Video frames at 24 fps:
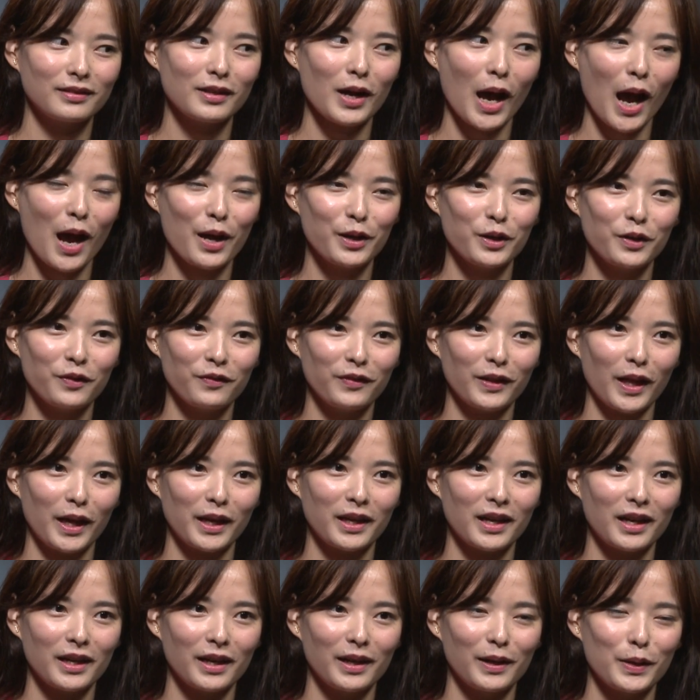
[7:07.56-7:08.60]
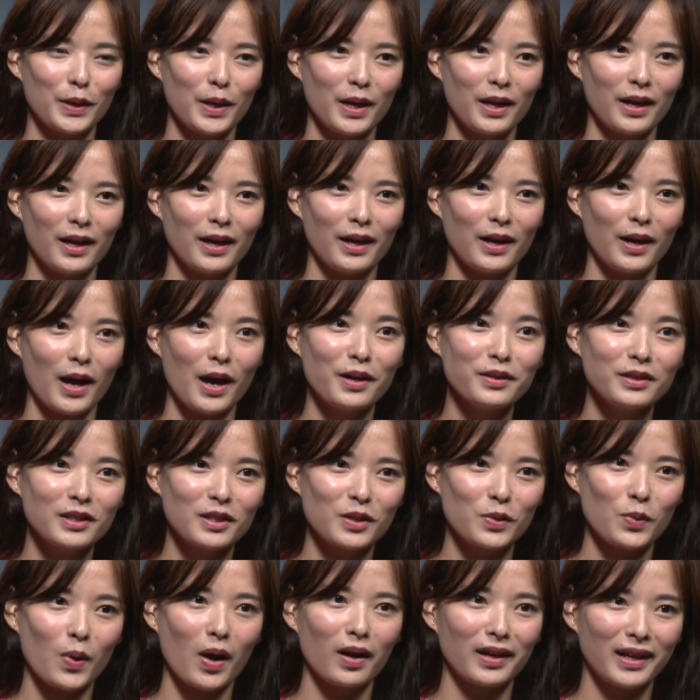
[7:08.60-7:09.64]
kind of like a
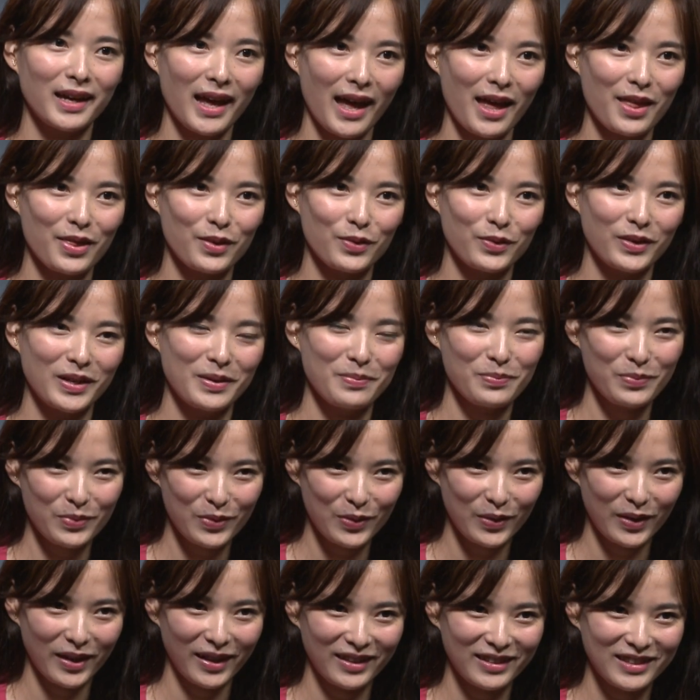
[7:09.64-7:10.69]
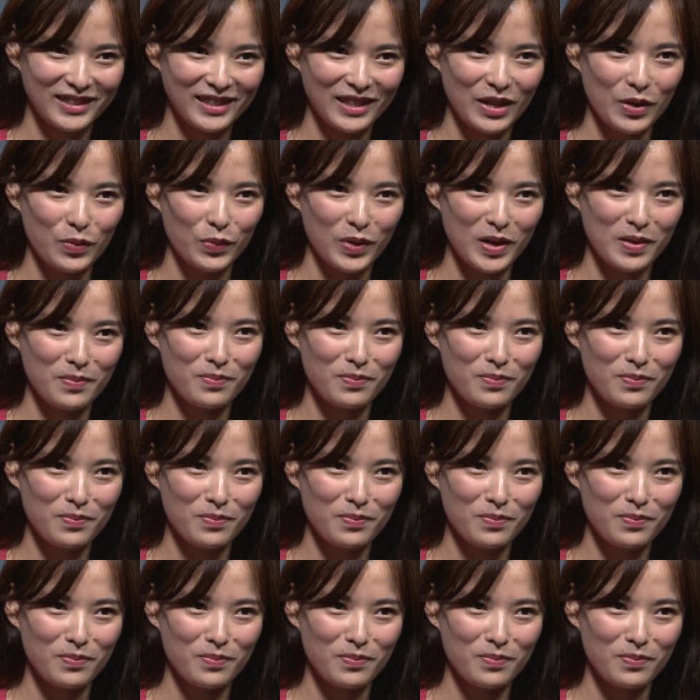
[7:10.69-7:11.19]
underground gathering point. We